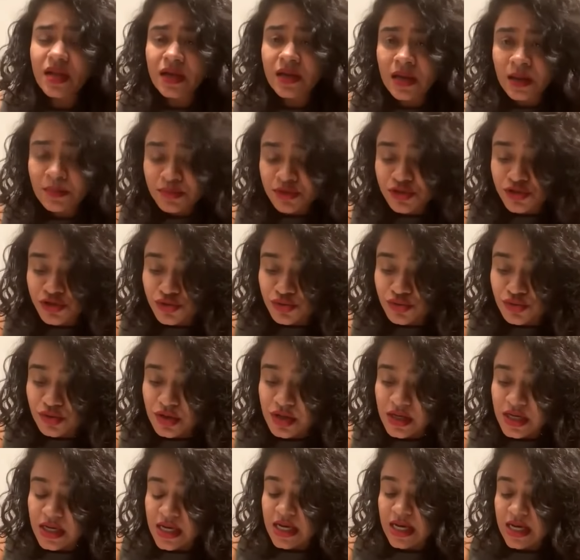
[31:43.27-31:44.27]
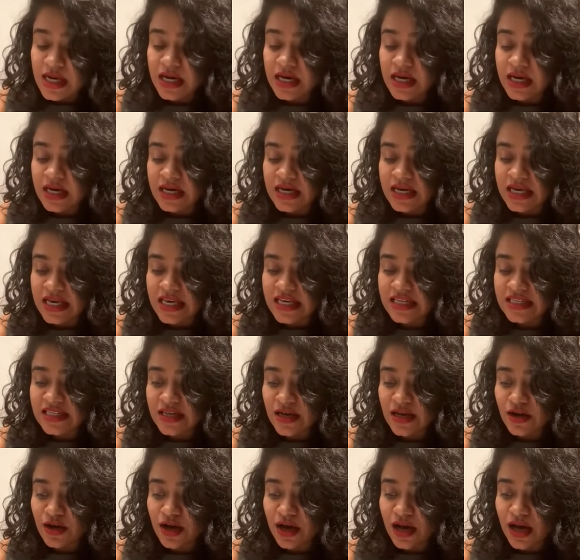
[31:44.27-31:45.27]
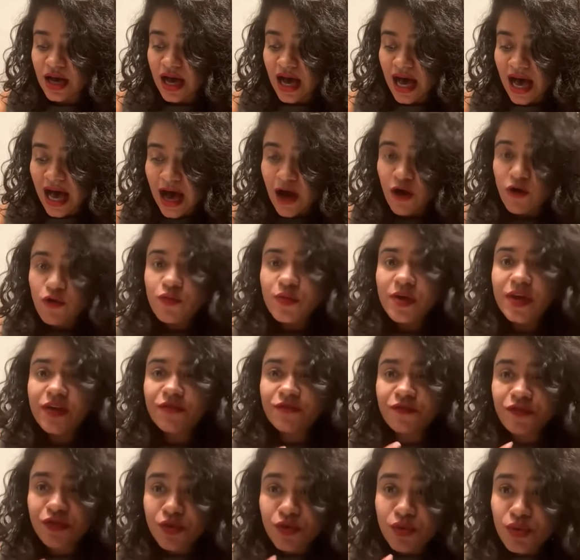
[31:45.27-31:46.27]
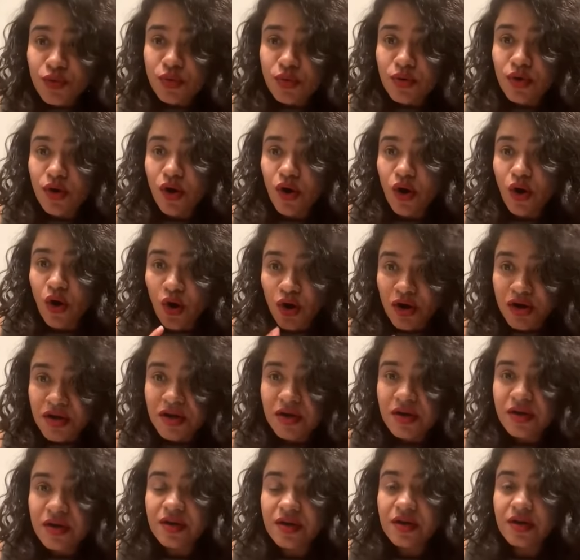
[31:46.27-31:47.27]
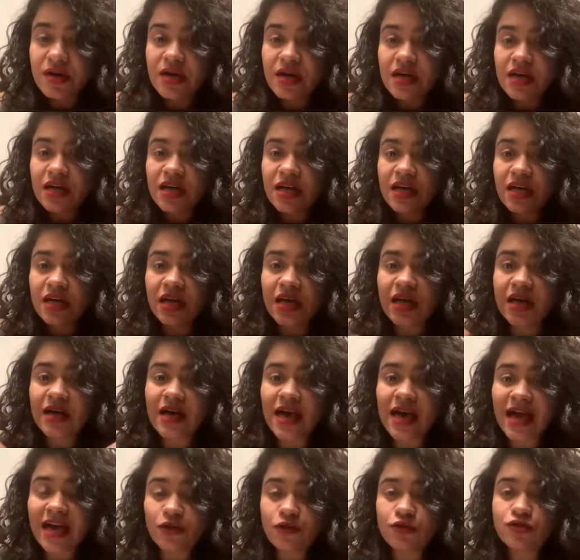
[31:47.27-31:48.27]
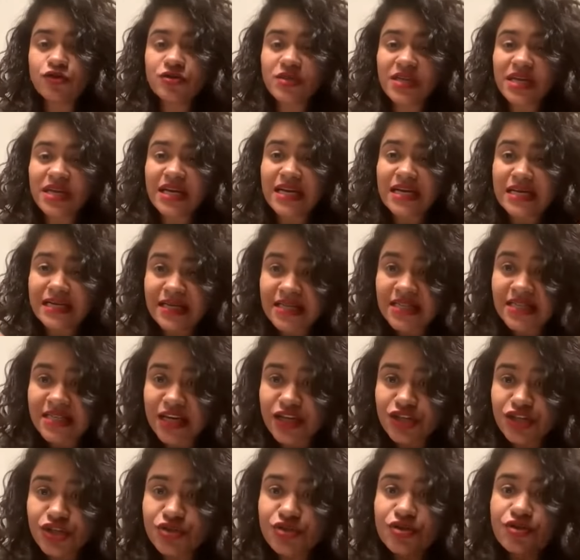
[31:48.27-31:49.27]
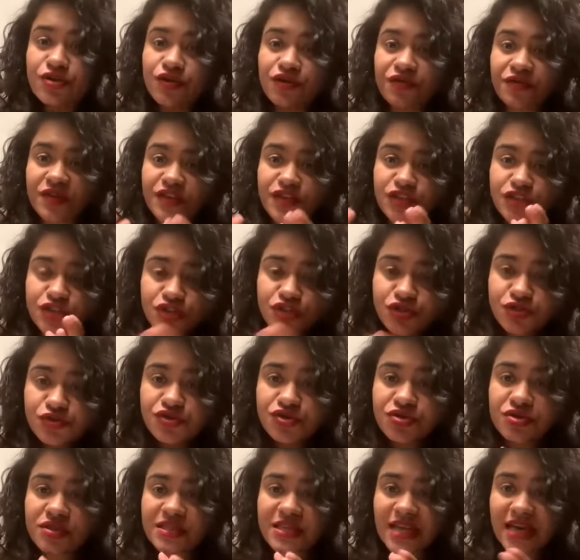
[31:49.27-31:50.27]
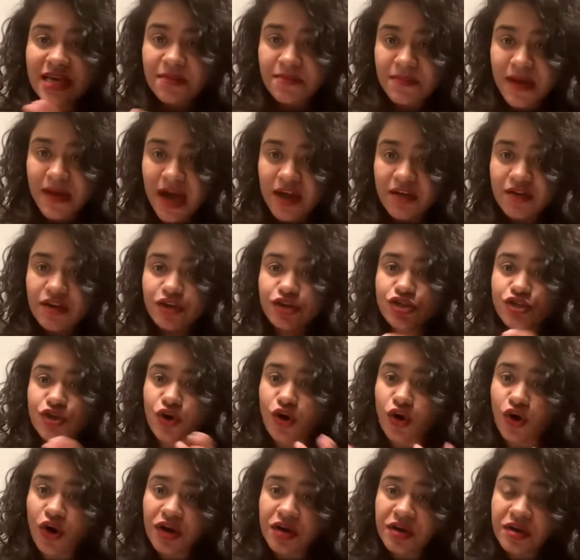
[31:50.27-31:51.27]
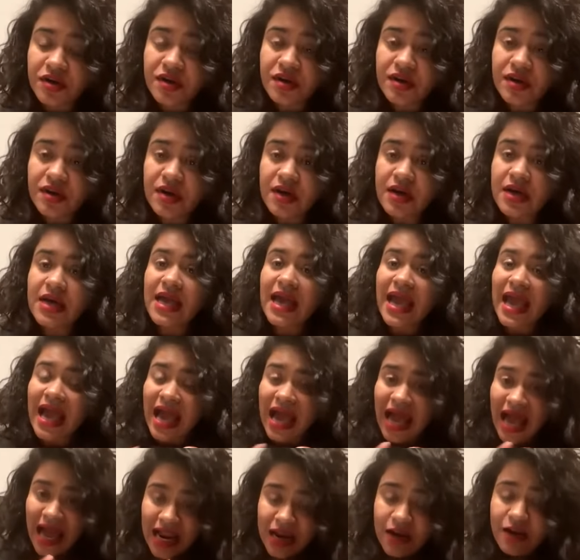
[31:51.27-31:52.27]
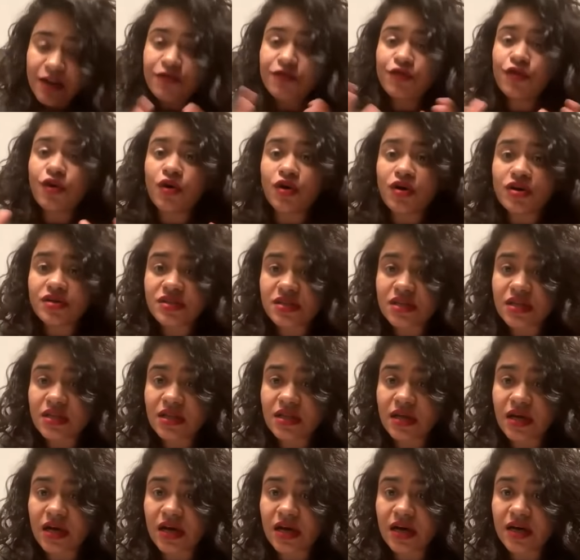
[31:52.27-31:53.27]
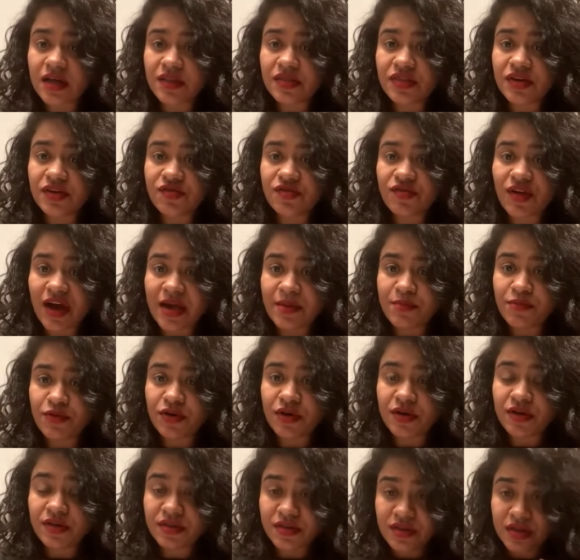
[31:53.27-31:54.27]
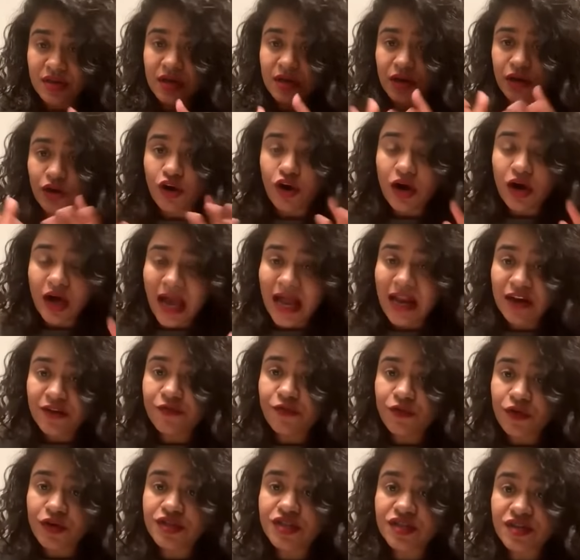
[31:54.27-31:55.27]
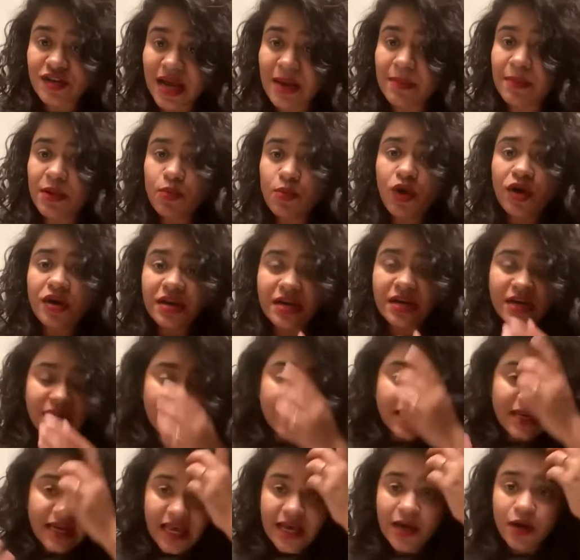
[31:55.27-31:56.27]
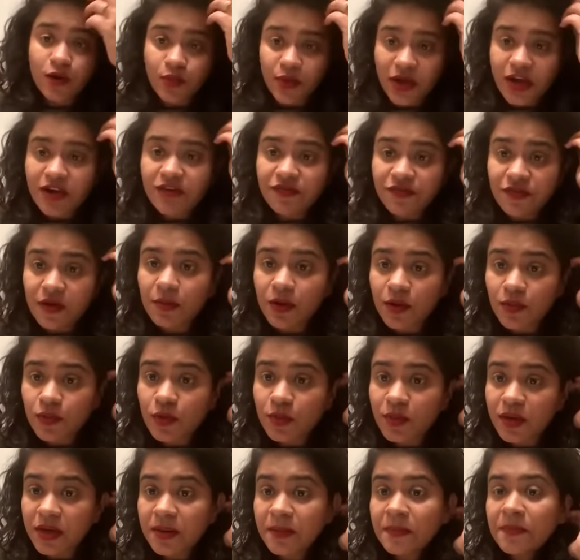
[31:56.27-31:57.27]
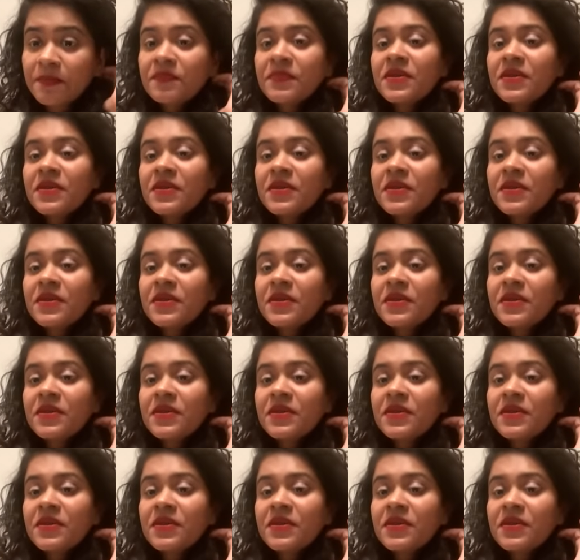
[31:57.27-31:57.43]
Number two is how we view honor and also the intersection of institutions like marriage, honor, and of course, the crime, and of course, crime and what it can take away from a woman.